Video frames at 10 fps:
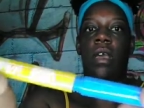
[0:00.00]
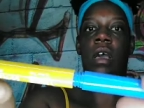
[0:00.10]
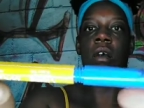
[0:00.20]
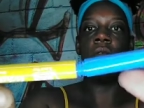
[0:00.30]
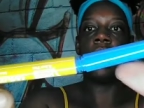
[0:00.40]

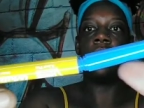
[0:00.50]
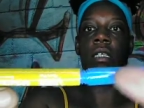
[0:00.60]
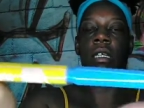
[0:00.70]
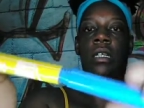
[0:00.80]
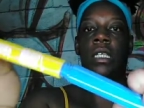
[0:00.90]
Oh, okay.
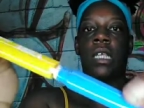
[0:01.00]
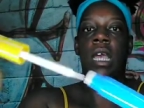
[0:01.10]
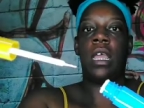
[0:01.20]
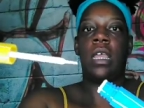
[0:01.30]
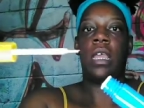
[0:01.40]
It's on this side.
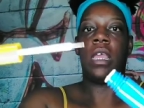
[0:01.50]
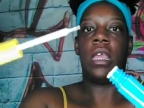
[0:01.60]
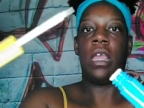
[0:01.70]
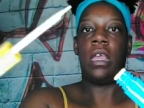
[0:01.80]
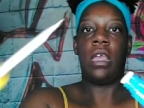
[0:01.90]

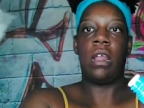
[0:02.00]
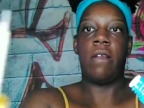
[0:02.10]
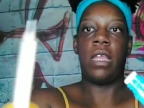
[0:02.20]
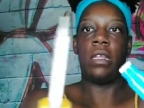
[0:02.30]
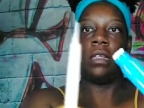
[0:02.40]

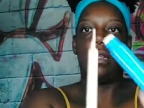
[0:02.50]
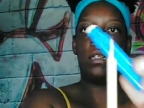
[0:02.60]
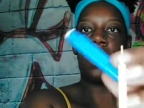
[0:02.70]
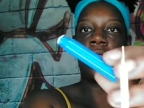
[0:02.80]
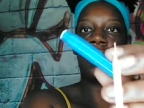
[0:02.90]
Alright.
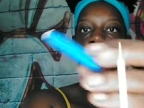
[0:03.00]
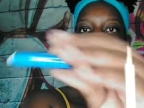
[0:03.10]
Nice little